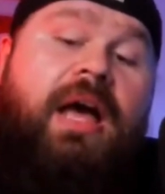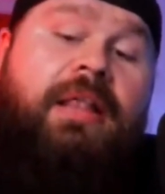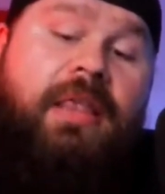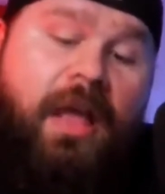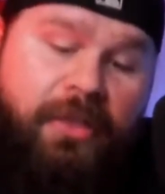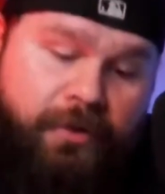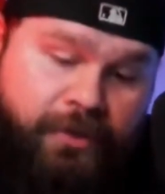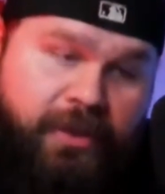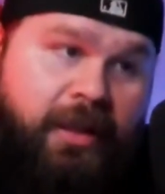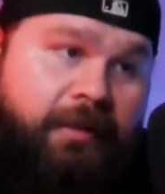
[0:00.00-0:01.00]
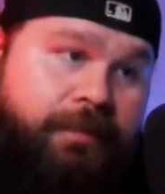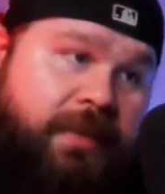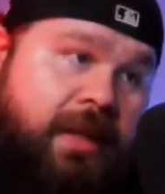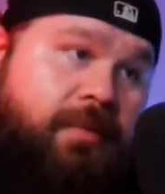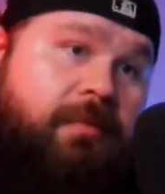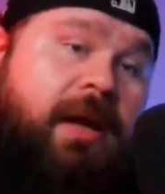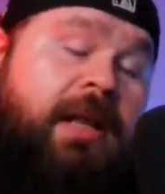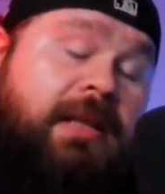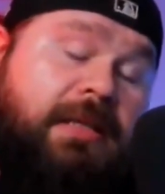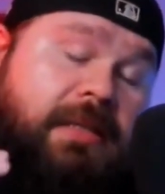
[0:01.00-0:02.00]
Another thing, keep in
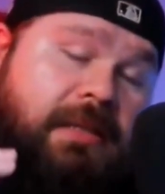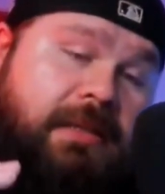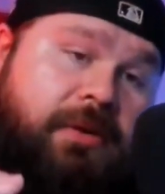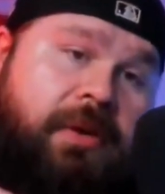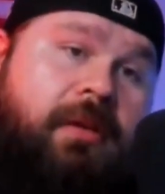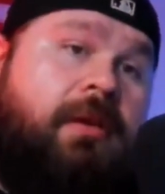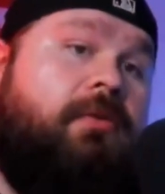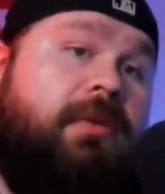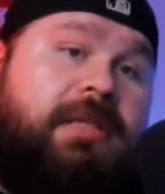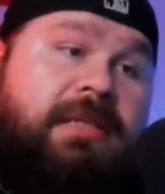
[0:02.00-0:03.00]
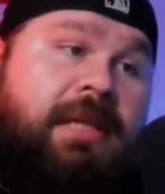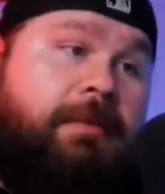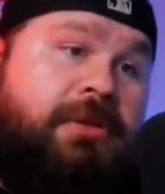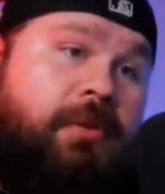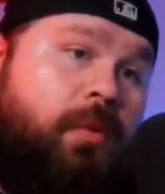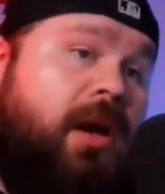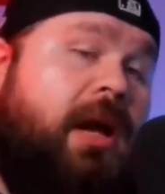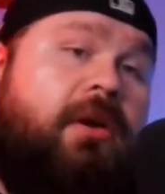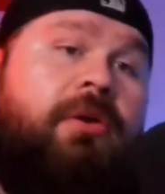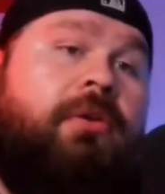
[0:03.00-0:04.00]
mind, this is going along with deception.
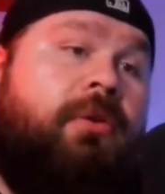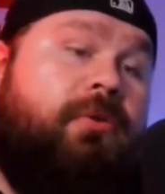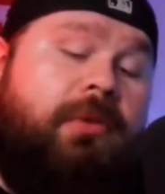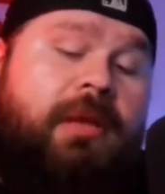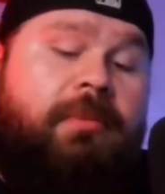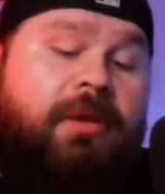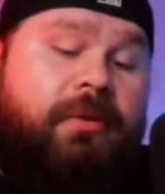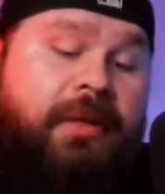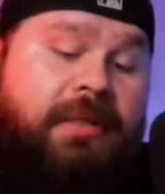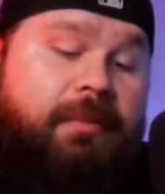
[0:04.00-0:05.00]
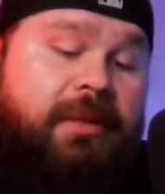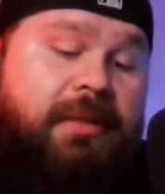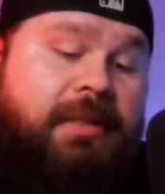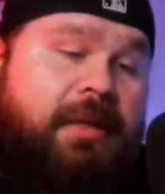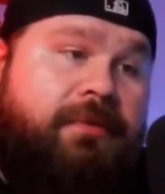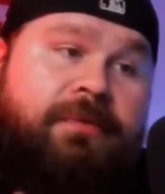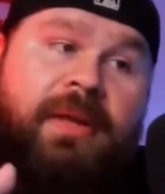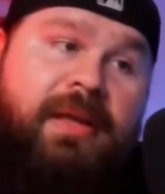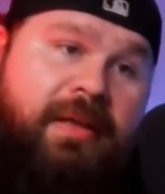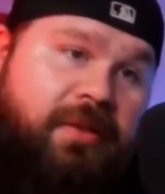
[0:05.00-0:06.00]
Why on earth would they be doing some of this stuff?
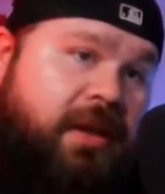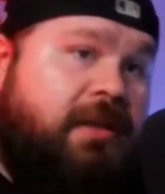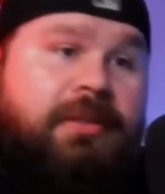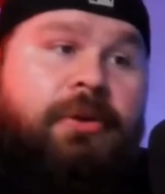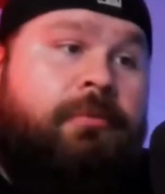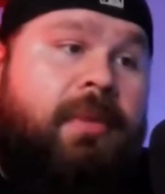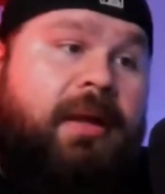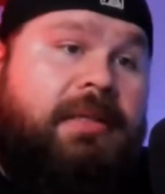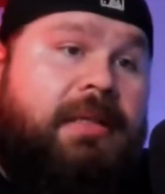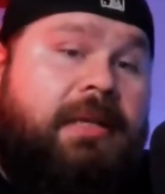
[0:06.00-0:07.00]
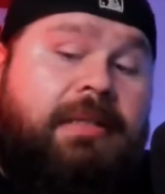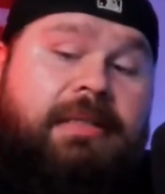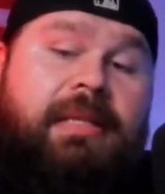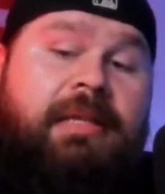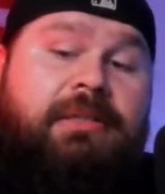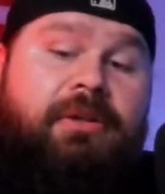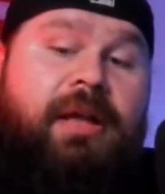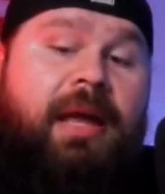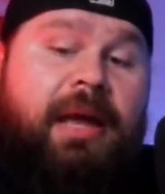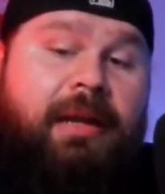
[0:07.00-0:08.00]
Things don't make sense. Things are
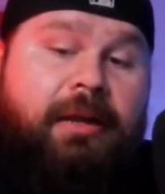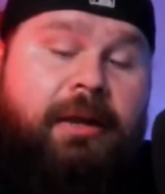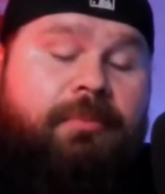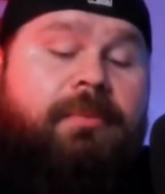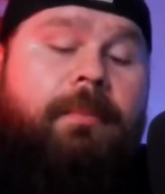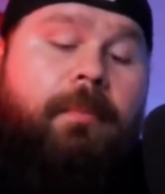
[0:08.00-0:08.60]
not adding up.